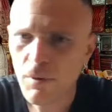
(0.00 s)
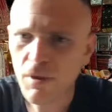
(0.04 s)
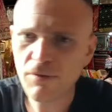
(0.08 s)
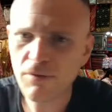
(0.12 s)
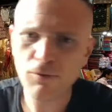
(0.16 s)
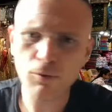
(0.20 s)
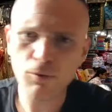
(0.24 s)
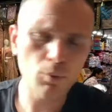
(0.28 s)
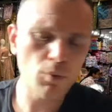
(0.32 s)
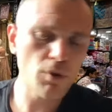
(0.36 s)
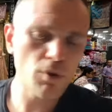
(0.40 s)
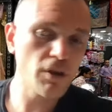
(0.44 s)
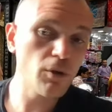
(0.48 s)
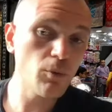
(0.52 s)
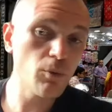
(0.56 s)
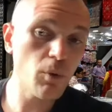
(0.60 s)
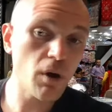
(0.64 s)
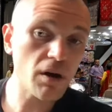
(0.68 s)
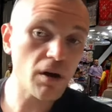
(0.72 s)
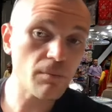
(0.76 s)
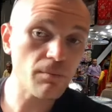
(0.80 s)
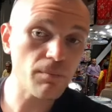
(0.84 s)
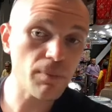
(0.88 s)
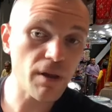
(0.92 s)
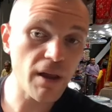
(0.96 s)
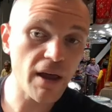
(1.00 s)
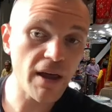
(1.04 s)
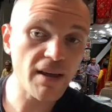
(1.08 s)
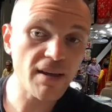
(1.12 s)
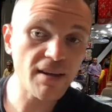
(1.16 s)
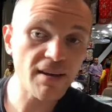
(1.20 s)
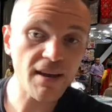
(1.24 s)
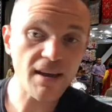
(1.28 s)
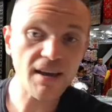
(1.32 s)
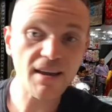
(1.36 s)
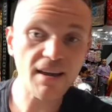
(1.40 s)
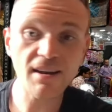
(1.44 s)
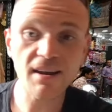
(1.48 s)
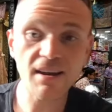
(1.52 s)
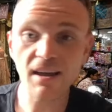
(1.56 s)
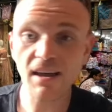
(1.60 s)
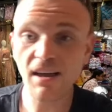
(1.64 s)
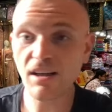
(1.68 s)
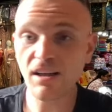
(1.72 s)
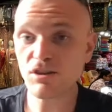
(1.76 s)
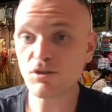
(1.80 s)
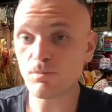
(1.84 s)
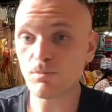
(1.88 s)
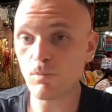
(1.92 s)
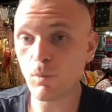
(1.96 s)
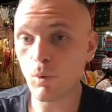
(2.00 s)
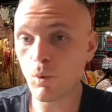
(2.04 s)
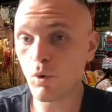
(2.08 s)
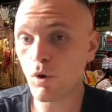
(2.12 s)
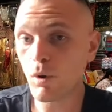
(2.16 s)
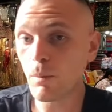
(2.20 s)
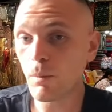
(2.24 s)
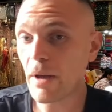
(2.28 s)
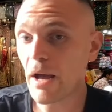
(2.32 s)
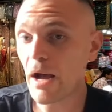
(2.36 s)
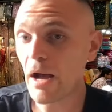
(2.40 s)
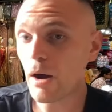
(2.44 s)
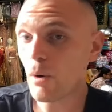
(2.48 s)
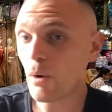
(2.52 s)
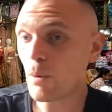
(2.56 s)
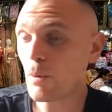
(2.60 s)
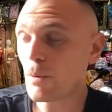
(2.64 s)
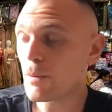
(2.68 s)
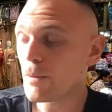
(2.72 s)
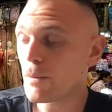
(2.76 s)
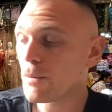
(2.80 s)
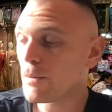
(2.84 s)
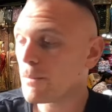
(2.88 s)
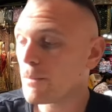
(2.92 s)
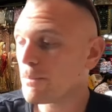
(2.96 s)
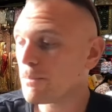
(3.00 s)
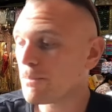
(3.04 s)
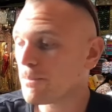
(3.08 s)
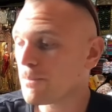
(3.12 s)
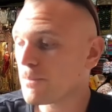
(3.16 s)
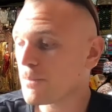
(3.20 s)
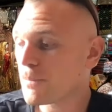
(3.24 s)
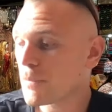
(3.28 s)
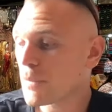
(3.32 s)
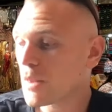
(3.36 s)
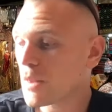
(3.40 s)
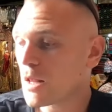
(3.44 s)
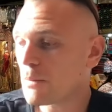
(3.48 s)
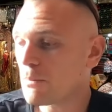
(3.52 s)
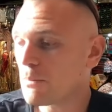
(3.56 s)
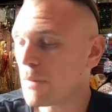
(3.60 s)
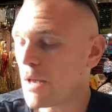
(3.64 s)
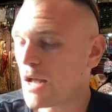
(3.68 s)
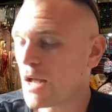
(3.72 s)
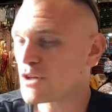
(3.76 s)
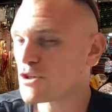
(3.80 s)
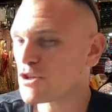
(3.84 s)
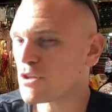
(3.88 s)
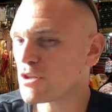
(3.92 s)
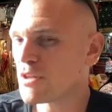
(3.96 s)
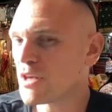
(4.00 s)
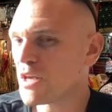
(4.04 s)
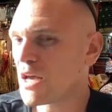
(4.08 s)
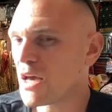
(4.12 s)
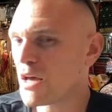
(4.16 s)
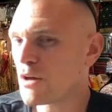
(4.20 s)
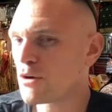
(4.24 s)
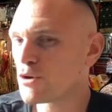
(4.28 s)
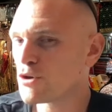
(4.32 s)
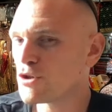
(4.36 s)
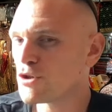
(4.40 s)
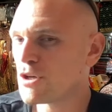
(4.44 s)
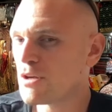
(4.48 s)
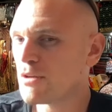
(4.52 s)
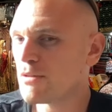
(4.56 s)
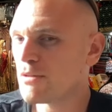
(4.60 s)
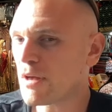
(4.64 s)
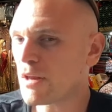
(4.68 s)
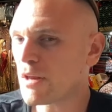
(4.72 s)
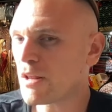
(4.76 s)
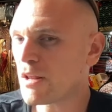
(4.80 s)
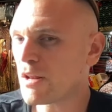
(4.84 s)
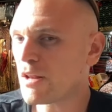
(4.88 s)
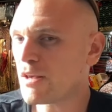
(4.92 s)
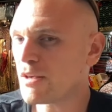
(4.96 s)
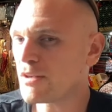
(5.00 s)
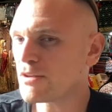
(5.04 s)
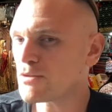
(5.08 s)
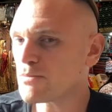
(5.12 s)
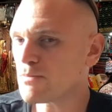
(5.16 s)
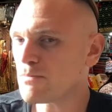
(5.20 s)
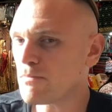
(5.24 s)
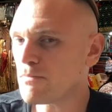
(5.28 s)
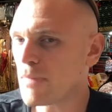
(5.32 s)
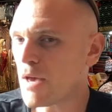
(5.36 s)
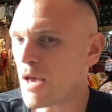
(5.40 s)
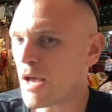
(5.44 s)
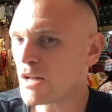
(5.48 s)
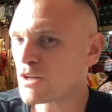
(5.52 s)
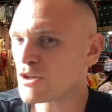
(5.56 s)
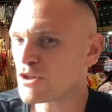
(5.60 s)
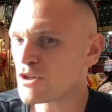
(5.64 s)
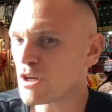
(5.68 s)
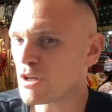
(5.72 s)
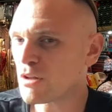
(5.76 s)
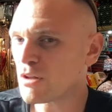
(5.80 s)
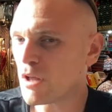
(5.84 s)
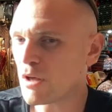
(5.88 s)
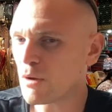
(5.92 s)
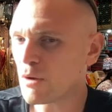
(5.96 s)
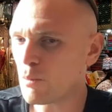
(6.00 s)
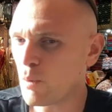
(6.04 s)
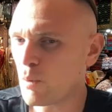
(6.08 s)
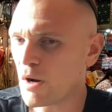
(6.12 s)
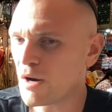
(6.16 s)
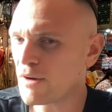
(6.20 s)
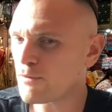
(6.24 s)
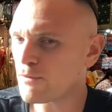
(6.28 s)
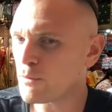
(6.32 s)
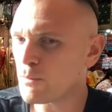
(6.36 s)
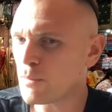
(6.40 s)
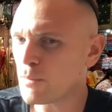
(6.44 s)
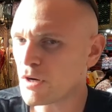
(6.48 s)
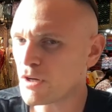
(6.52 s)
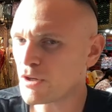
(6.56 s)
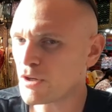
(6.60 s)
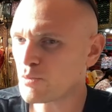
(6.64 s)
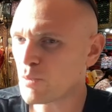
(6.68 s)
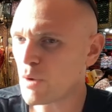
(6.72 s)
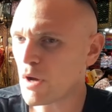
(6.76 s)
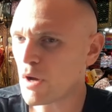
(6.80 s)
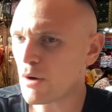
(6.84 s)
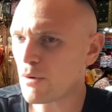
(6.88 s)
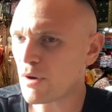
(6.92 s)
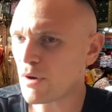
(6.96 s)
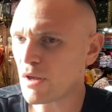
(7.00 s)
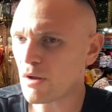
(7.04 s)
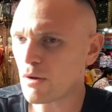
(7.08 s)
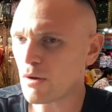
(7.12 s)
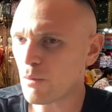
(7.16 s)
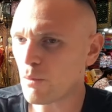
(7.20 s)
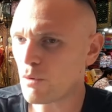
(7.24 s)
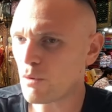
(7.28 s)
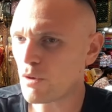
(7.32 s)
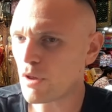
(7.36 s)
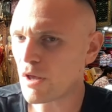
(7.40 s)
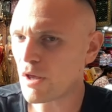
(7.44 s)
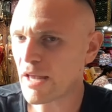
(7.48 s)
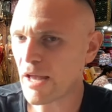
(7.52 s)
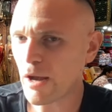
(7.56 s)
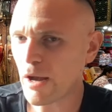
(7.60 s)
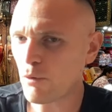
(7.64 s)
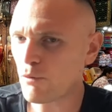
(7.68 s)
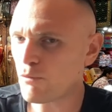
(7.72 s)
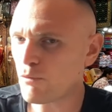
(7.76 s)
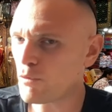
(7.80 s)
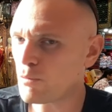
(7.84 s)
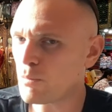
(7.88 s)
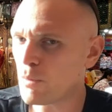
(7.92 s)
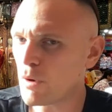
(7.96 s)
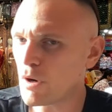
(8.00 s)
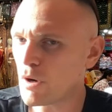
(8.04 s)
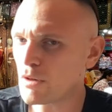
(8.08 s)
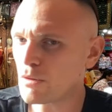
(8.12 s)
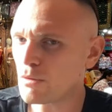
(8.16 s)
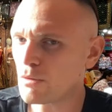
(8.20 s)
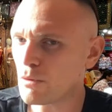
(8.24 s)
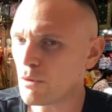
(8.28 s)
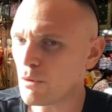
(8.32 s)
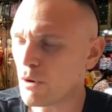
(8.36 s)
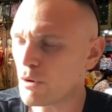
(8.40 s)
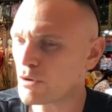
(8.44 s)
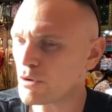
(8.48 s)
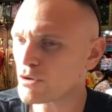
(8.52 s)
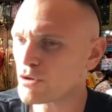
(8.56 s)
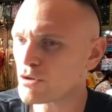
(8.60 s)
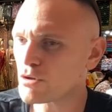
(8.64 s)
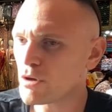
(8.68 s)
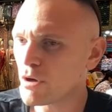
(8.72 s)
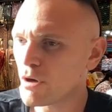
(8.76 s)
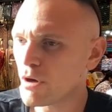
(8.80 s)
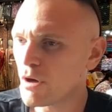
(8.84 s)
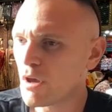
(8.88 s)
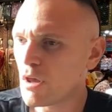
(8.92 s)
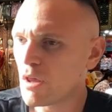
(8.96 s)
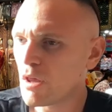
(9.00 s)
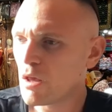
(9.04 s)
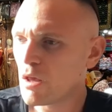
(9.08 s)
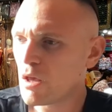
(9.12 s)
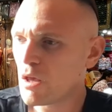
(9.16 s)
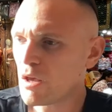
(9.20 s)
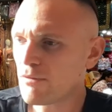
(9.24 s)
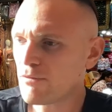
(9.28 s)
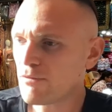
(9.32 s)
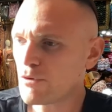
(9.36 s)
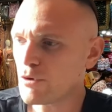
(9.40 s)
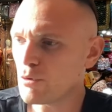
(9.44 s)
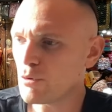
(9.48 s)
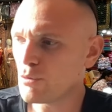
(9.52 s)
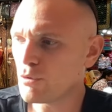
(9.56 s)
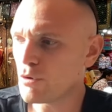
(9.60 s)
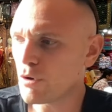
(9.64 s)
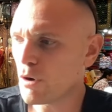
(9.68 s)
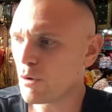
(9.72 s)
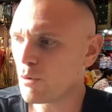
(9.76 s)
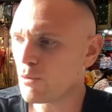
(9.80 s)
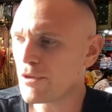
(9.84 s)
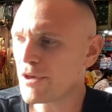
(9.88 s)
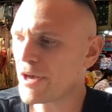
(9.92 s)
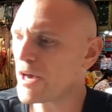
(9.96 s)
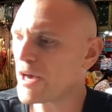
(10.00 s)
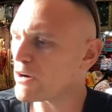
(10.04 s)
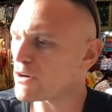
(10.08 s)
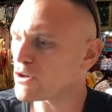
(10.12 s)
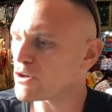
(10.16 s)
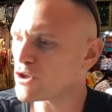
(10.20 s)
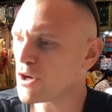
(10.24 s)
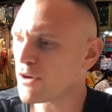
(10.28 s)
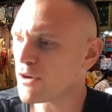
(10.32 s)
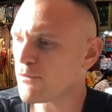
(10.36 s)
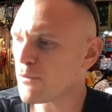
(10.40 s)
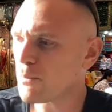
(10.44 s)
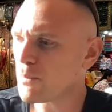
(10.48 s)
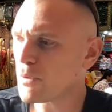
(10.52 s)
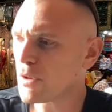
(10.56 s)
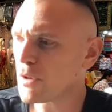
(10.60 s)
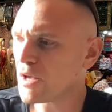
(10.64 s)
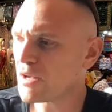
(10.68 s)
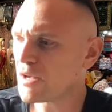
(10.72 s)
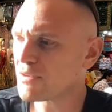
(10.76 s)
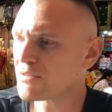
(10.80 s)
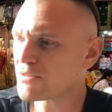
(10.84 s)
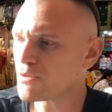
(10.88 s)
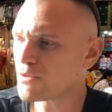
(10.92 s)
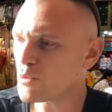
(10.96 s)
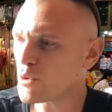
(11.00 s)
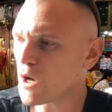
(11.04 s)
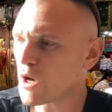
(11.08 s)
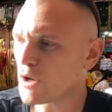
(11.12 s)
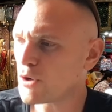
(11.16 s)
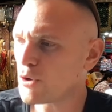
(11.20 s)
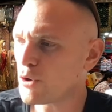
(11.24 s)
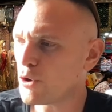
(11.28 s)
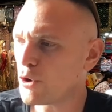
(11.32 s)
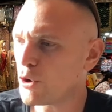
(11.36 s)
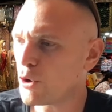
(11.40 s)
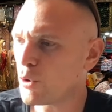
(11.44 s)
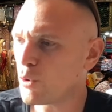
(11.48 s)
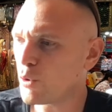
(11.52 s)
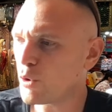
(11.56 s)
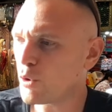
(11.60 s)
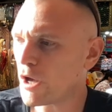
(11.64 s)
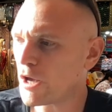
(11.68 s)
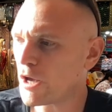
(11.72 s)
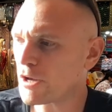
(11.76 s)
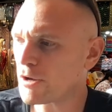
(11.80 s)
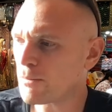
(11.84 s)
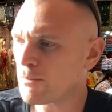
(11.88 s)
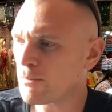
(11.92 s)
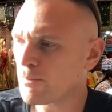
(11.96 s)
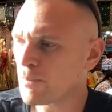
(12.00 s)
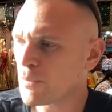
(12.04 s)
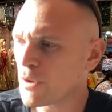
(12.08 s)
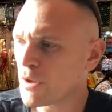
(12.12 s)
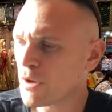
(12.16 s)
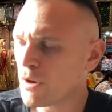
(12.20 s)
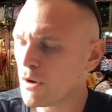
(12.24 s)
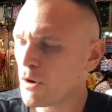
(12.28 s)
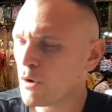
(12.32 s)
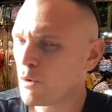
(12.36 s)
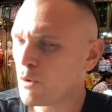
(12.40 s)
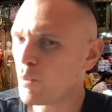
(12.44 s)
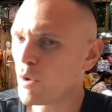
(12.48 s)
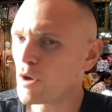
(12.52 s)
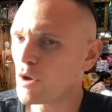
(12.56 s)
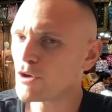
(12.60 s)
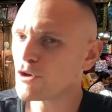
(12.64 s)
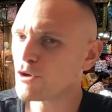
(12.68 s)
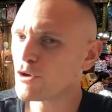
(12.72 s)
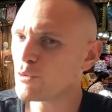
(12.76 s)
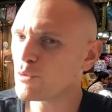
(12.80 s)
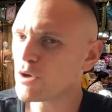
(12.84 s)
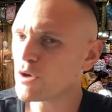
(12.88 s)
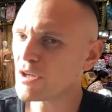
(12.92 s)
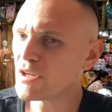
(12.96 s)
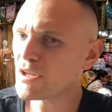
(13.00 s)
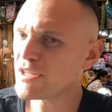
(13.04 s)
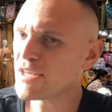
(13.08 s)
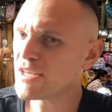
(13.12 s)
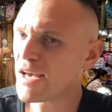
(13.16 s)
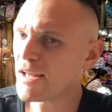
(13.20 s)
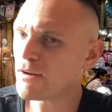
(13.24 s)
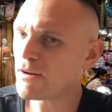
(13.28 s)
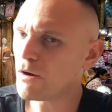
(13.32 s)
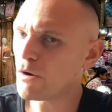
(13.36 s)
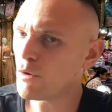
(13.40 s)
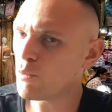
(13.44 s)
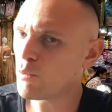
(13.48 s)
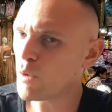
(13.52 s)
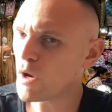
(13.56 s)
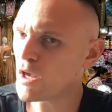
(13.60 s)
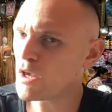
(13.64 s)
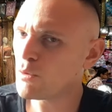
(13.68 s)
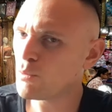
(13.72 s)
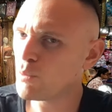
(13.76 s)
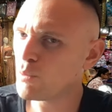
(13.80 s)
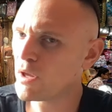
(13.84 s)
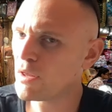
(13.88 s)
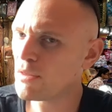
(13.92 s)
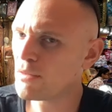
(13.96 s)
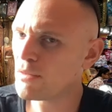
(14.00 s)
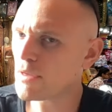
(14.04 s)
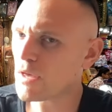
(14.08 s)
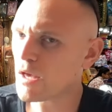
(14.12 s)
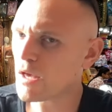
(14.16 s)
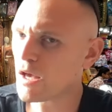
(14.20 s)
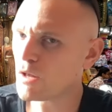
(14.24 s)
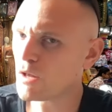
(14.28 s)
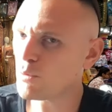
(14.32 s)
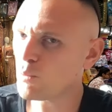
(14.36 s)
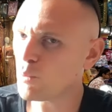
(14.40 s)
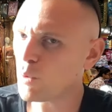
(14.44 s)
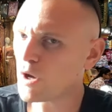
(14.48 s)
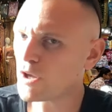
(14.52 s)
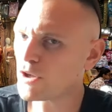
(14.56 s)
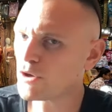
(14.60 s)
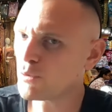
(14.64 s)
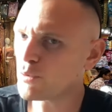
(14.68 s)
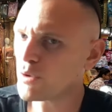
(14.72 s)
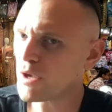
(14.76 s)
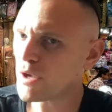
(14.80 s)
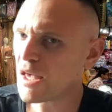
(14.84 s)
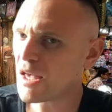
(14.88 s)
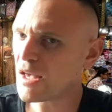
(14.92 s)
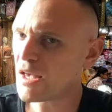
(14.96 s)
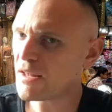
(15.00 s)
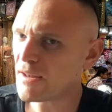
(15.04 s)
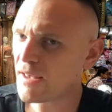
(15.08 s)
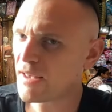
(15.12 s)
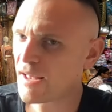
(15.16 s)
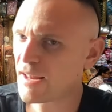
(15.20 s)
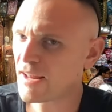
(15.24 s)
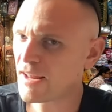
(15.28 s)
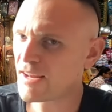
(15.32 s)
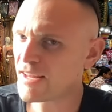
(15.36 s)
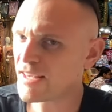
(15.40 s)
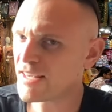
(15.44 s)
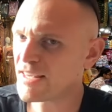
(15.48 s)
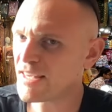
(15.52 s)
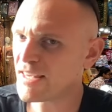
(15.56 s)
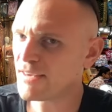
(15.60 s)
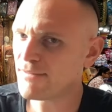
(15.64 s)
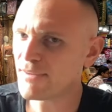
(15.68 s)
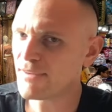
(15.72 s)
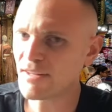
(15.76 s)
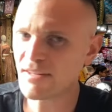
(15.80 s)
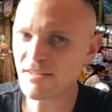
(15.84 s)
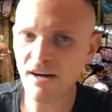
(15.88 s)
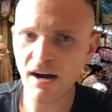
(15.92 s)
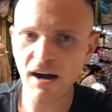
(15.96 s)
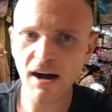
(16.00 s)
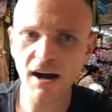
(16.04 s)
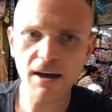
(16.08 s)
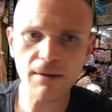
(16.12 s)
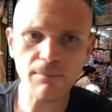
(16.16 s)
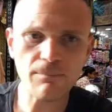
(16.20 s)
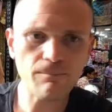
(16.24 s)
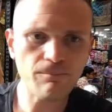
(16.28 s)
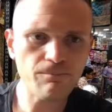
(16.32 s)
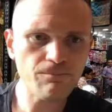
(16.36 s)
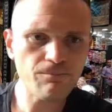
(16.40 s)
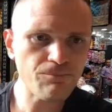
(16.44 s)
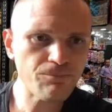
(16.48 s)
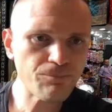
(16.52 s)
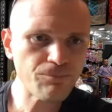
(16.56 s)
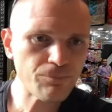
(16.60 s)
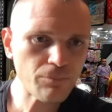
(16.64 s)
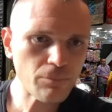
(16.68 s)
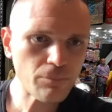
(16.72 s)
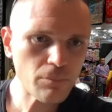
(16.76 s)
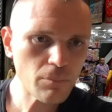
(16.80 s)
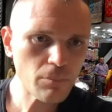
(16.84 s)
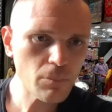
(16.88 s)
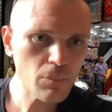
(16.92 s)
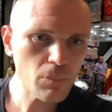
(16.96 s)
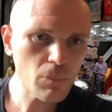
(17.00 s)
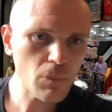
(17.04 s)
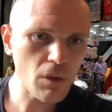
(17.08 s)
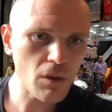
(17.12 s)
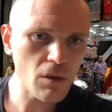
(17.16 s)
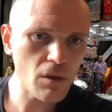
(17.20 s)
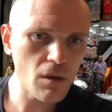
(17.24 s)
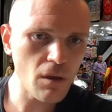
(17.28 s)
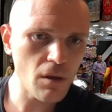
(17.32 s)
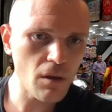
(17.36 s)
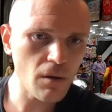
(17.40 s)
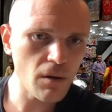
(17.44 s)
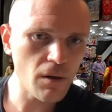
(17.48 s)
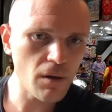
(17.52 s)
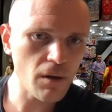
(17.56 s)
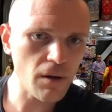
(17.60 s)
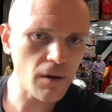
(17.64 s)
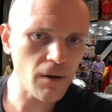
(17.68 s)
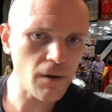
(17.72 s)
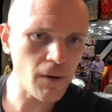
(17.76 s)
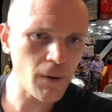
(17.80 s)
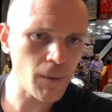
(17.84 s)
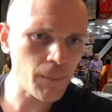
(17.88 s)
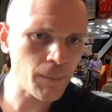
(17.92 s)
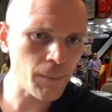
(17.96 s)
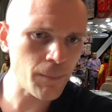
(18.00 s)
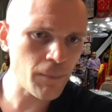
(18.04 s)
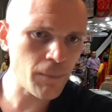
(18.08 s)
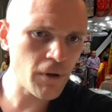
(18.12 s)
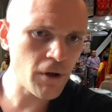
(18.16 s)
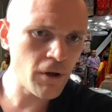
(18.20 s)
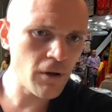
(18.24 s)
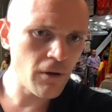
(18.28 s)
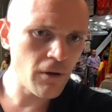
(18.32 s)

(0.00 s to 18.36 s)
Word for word: If you really want to blend in, it's more about matching the energy than it is matching like what everybody's wearing or like how everybody looks. If you know the energy of a place, you kind of know like what you can get away with and what you can't at any given time. Um,